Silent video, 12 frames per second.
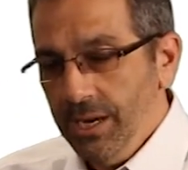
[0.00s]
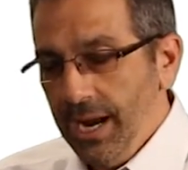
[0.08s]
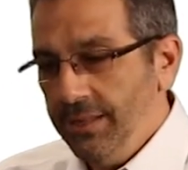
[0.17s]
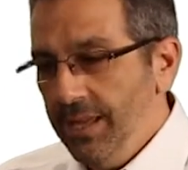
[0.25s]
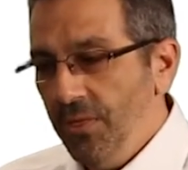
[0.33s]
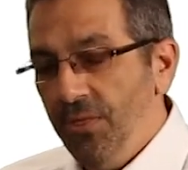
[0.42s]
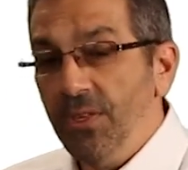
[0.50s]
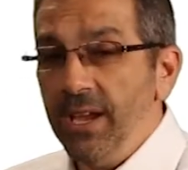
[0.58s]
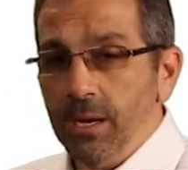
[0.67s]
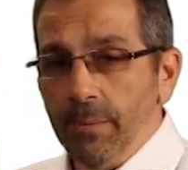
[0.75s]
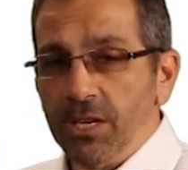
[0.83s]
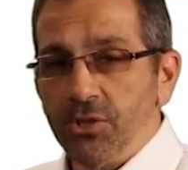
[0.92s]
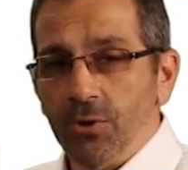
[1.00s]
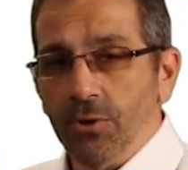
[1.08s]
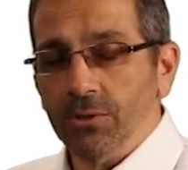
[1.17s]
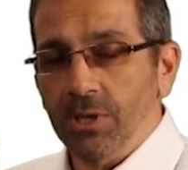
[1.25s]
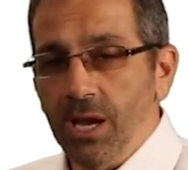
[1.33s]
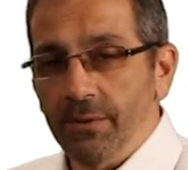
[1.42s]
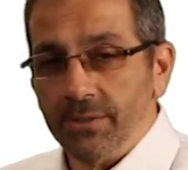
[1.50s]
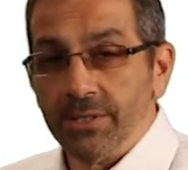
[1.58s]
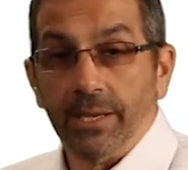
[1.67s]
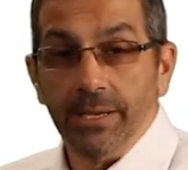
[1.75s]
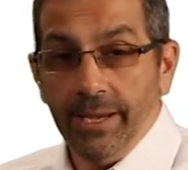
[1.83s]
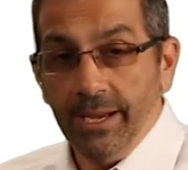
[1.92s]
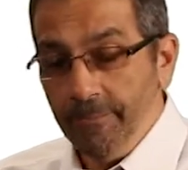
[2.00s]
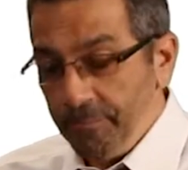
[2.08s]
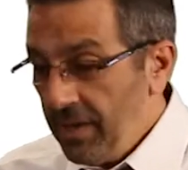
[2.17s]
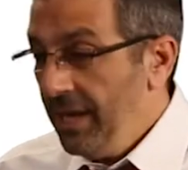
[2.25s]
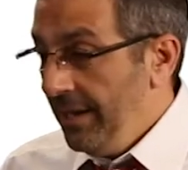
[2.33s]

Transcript: And then think about your own life and say, yeah,